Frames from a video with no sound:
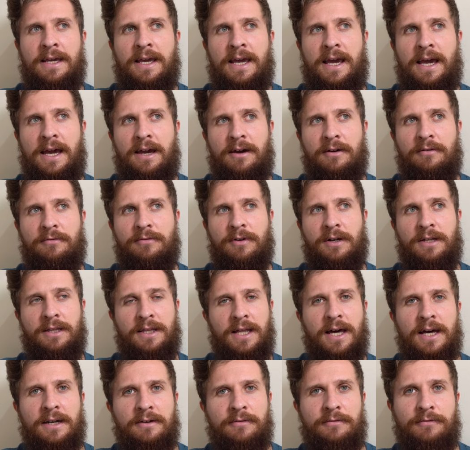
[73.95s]
have a
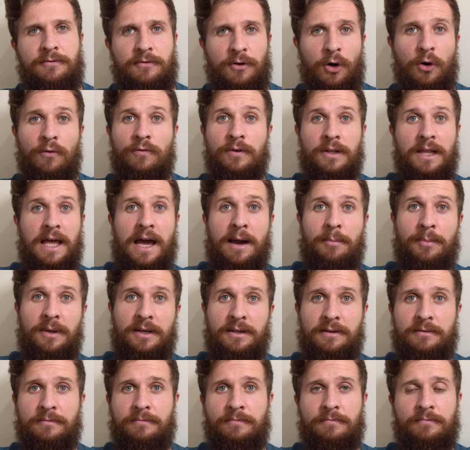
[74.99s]
lot of
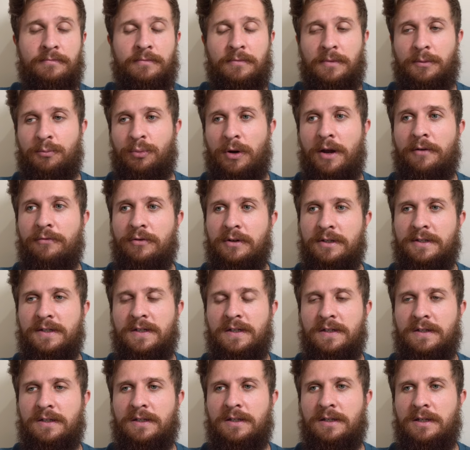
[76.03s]
overlapping
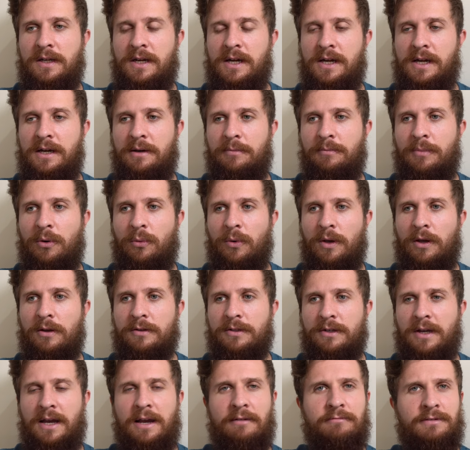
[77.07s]
preferences, but we
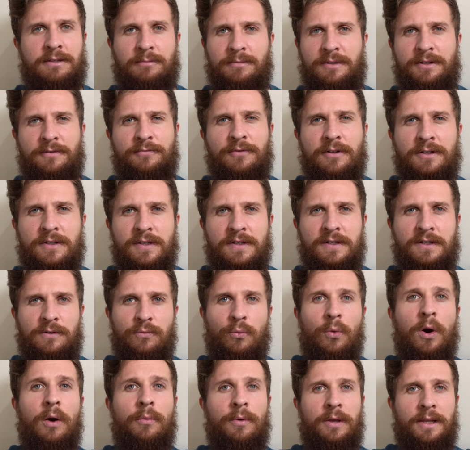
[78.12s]
also have some differences
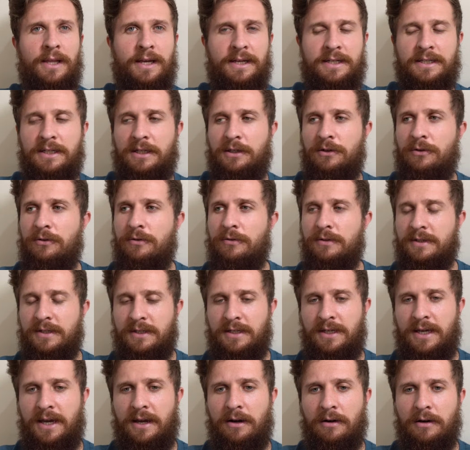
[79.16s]
in what we like to use
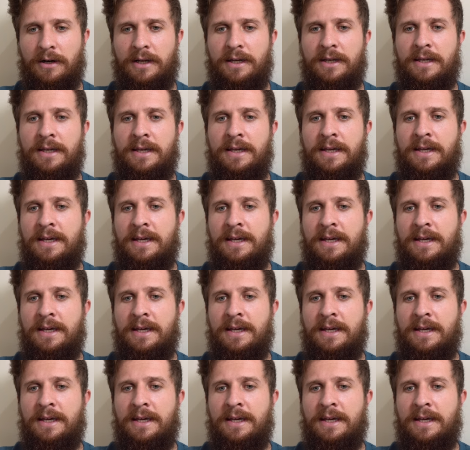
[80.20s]
and carry.